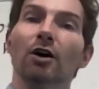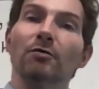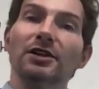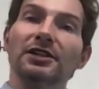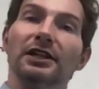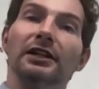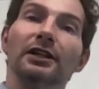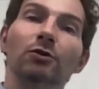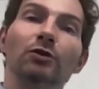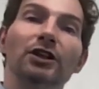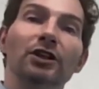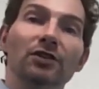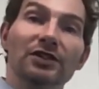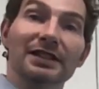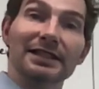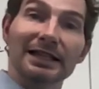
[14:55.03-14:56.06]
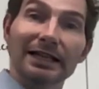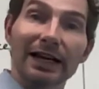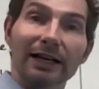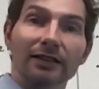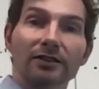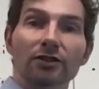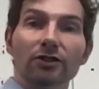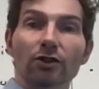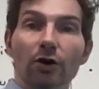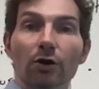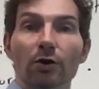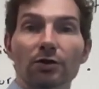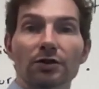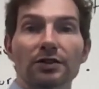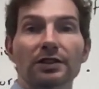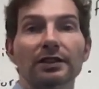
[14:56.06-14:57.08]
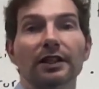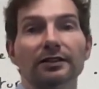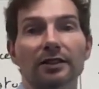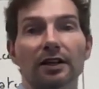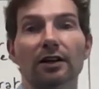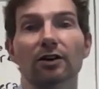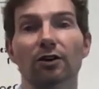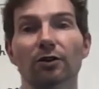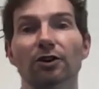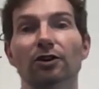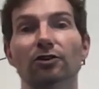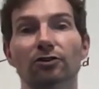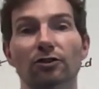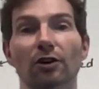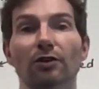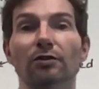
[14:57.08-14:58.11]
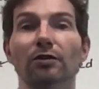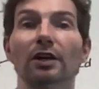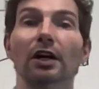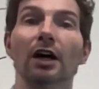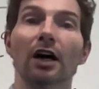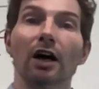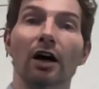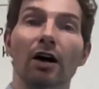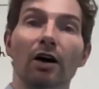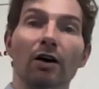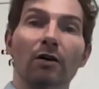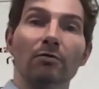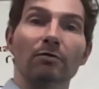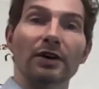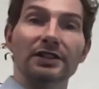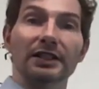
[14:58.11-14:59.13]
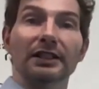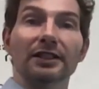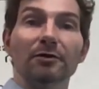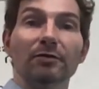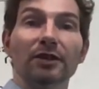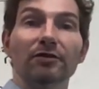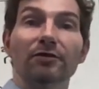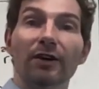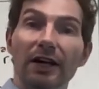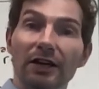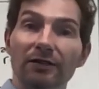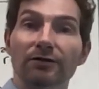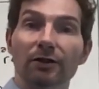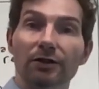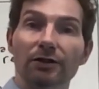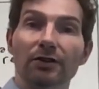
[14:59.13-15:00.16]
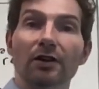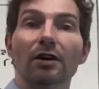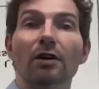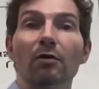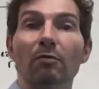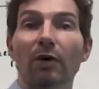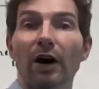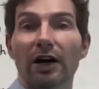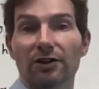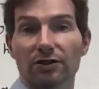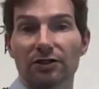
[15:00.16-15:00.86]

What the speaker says: basically we can select those that are going to basically be favored by